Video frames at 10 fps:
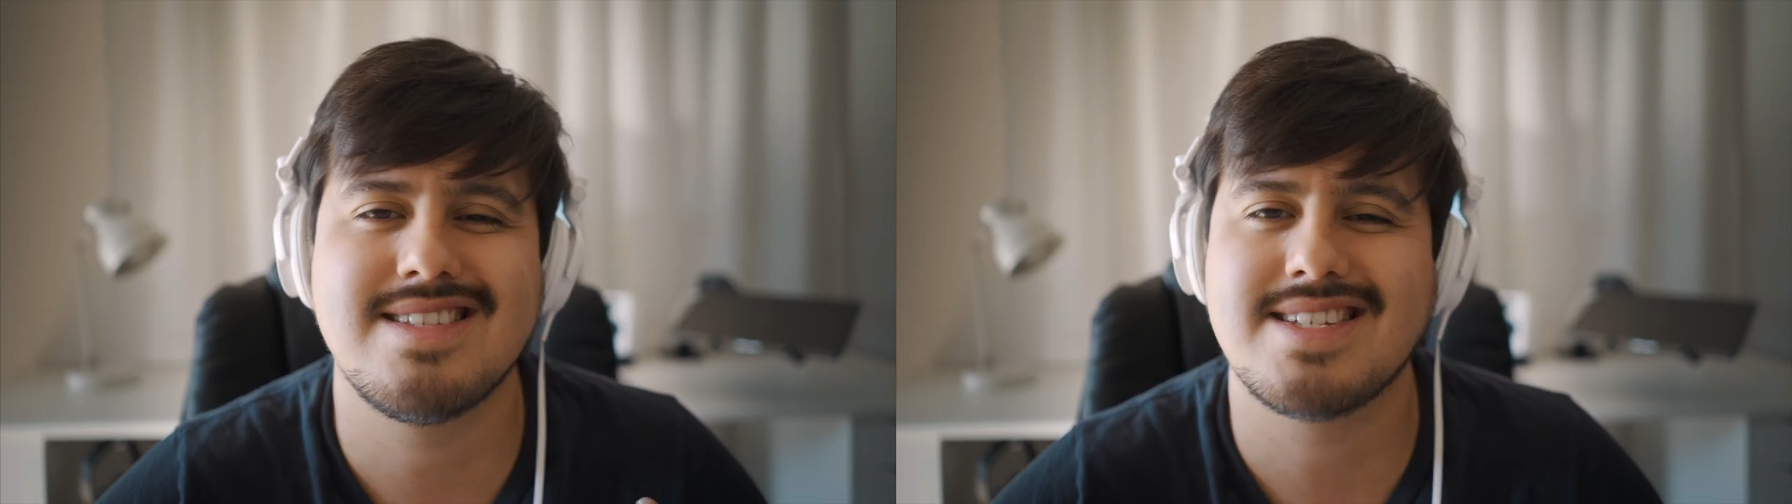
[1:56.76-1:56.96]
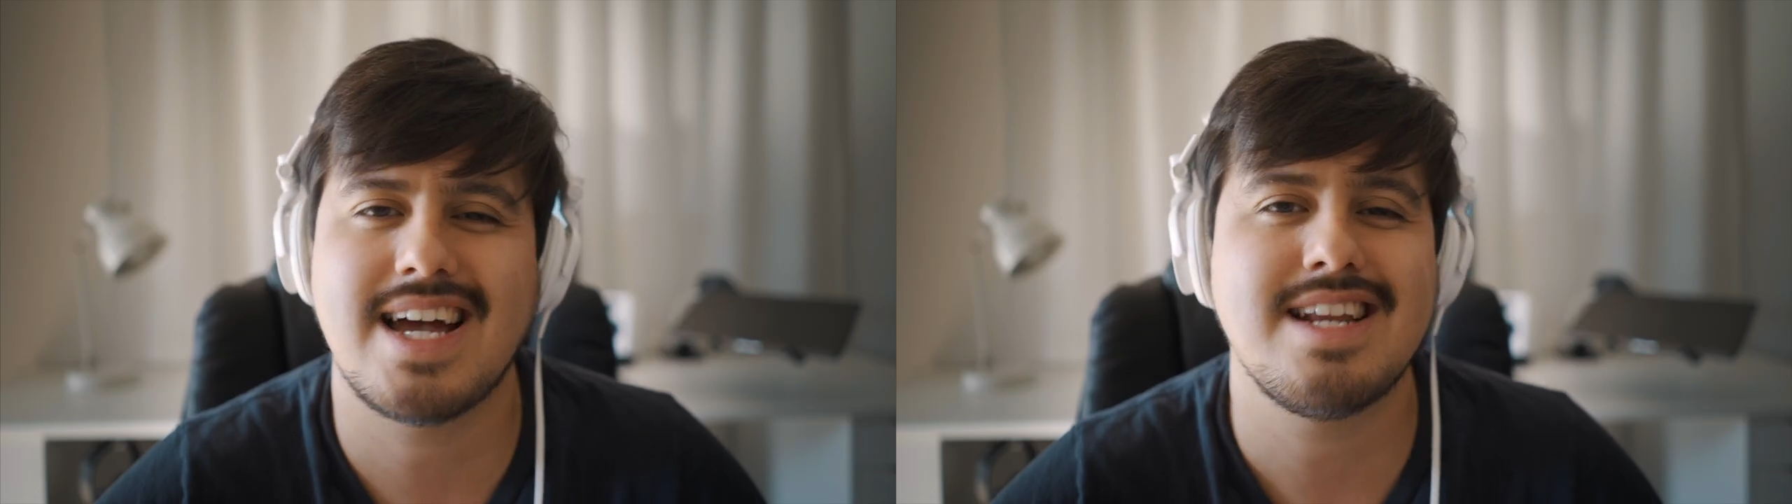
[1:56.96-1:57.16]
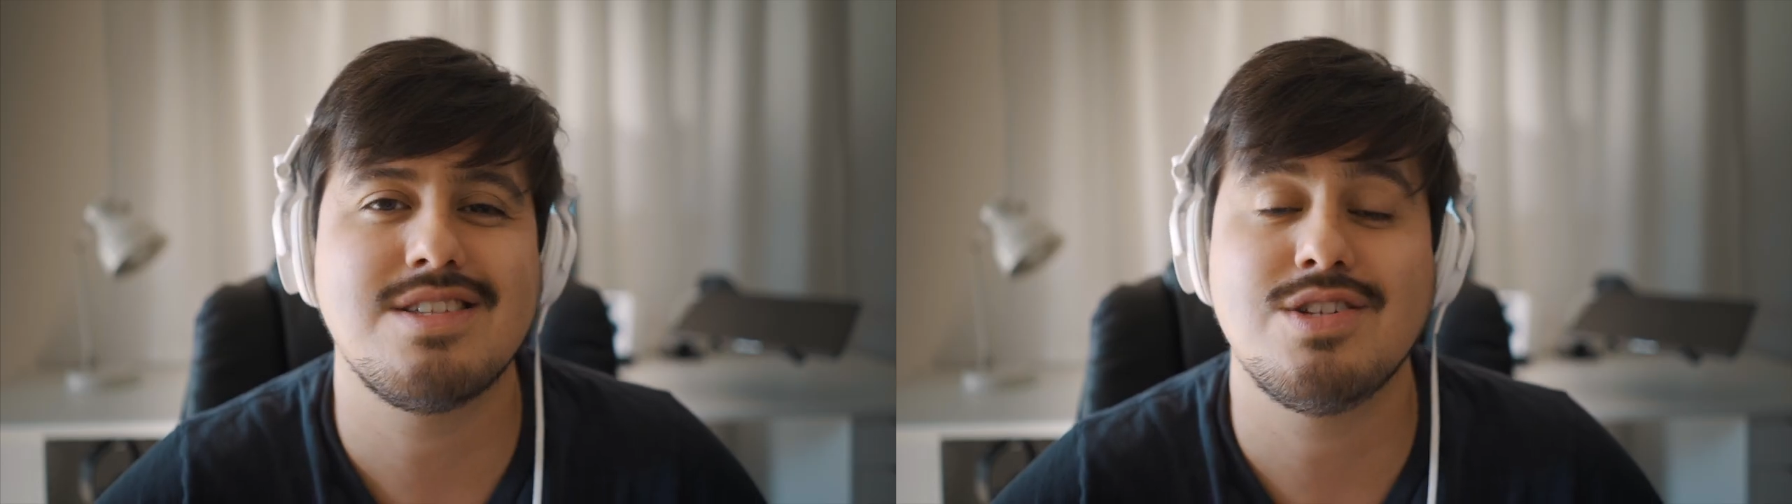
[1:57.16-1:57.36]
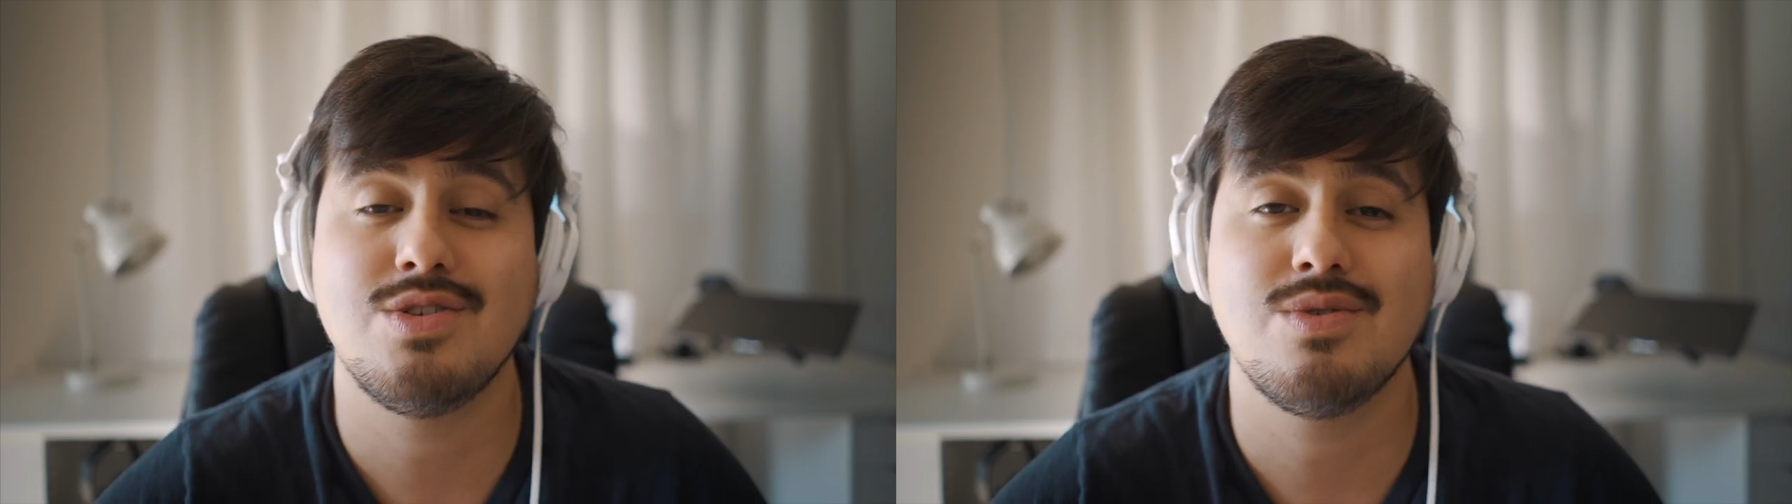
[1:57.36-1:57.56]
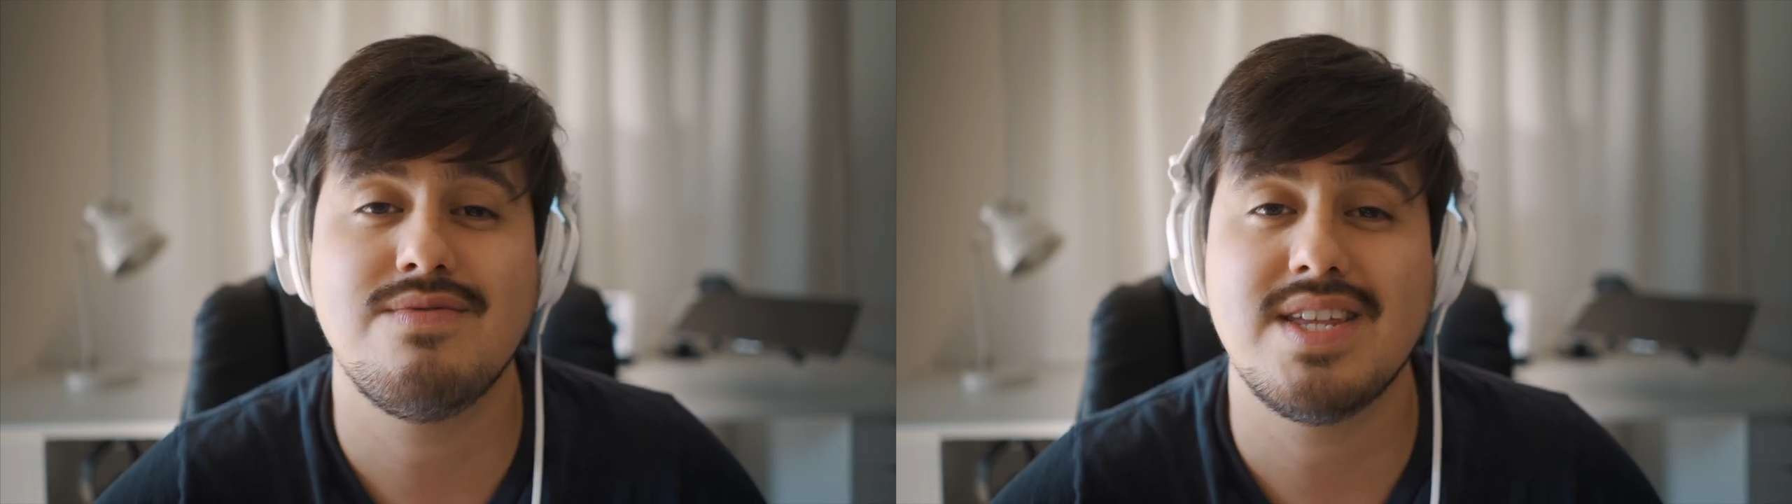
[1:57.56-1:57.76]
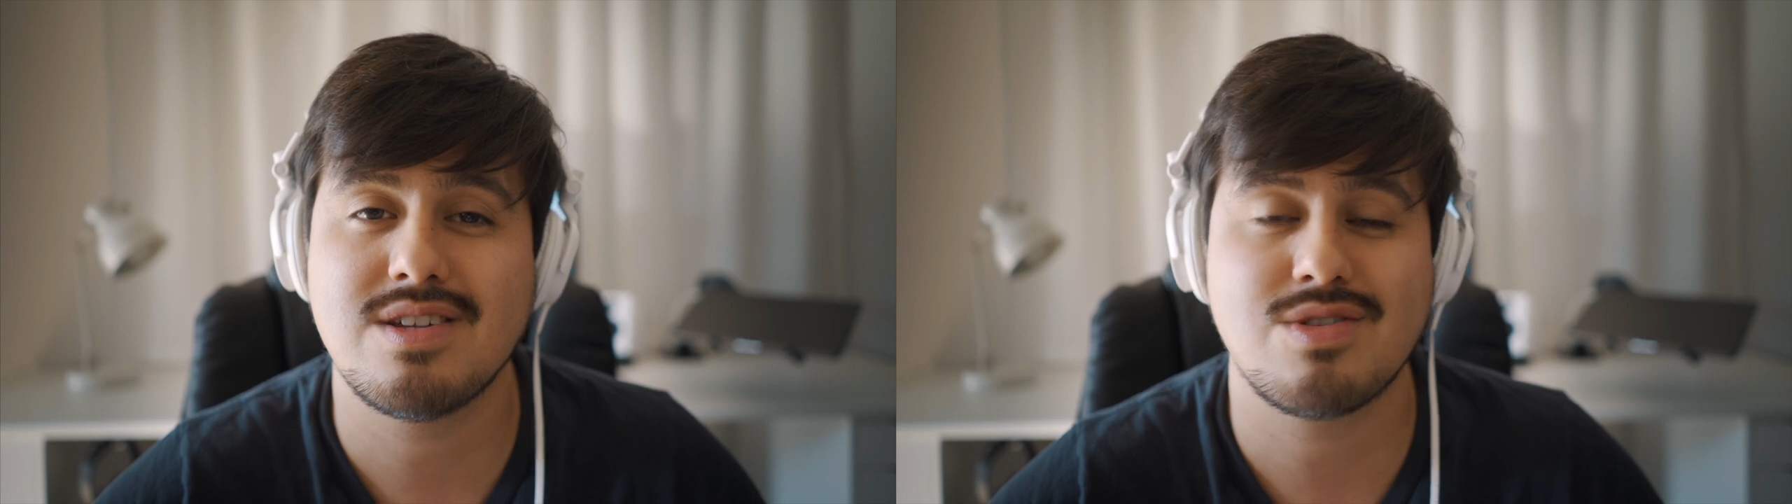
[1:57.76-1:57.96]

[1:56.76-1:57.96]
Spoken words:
decided to do video